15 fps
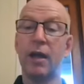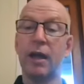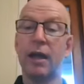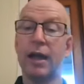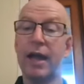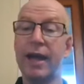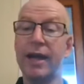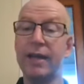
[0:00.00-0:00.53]

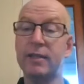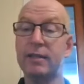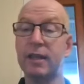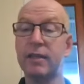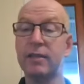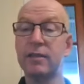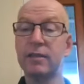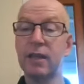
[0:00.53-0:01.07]
Annie
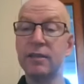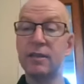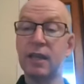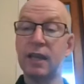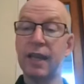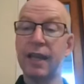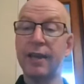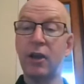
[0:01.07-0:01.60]
says, does the
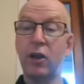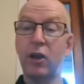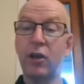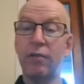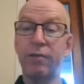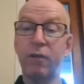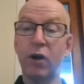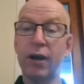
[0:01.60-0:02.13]

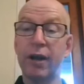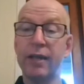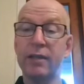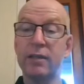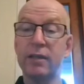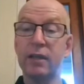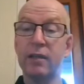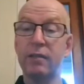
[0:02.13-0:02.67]
landowner
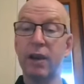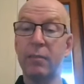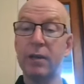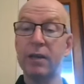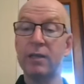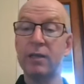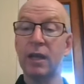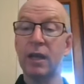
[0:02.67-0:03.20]
finance the
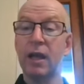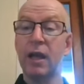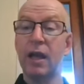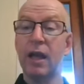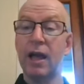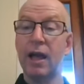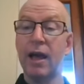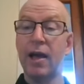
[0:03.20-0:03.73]
development?
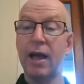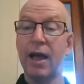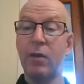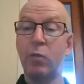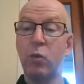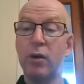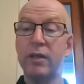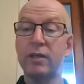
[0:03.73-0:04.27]

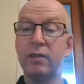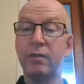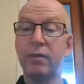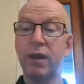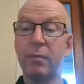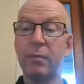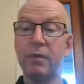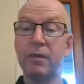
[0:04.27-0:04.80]
And what is a
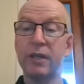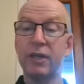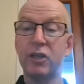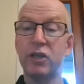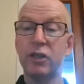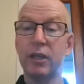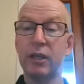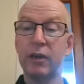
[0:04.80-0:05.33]
fair
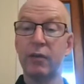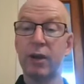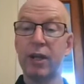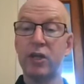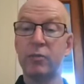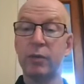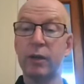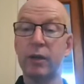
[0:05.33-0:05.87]
percentage deal
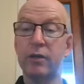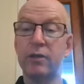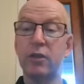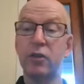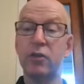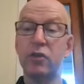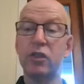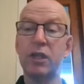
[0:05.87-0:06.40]
arrangement?
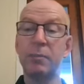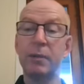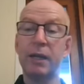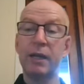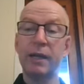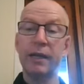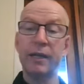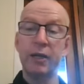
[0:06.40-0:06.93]
So
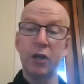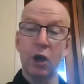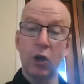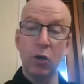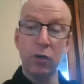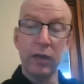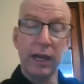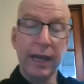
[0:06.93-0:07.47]
typically,
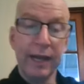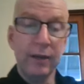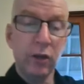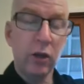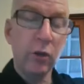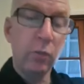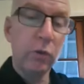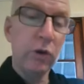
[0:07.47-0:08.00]
no, the
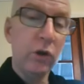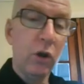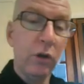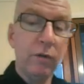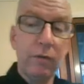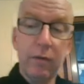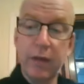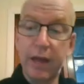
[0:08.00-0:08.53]
landowner would
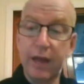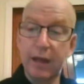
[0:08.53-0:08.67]
not